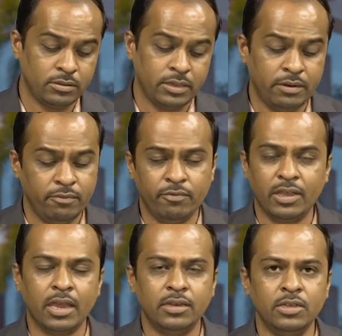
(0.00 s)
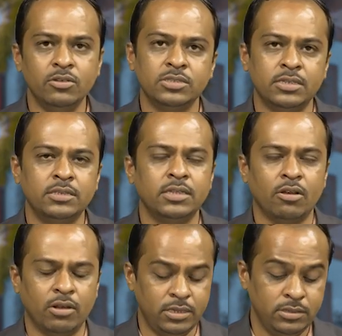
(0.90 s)
then we can use the
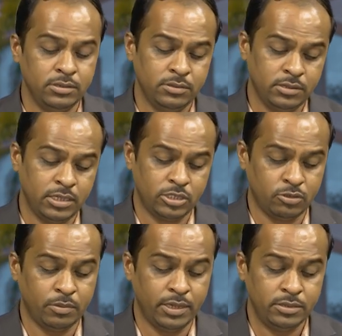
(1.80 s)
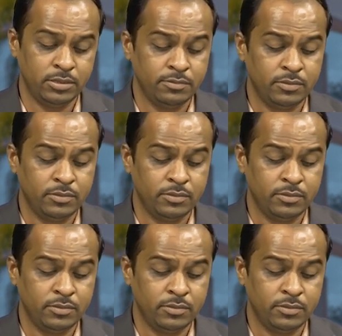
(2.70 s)
theodolite instrument.